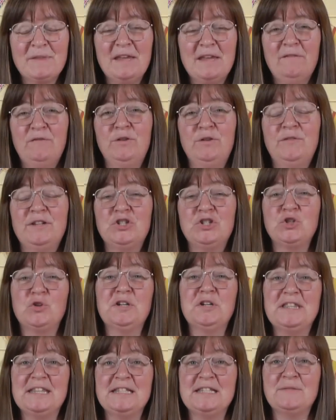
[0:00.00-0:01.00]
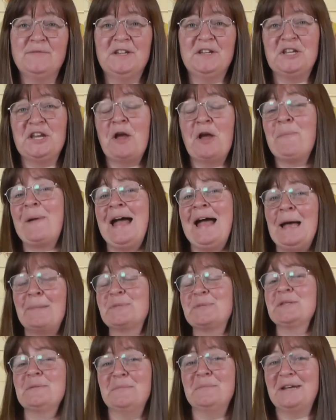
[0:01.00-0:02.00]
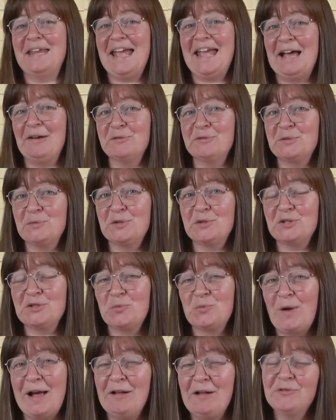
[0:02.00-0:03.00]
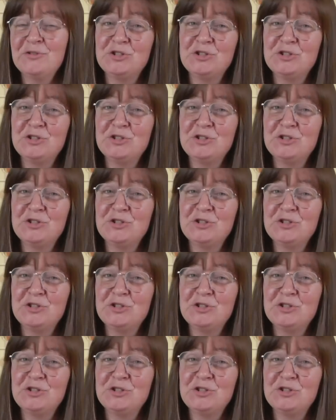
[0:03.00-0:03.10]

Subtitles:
If you've enjoyed this video, perhaps somebody else would as well.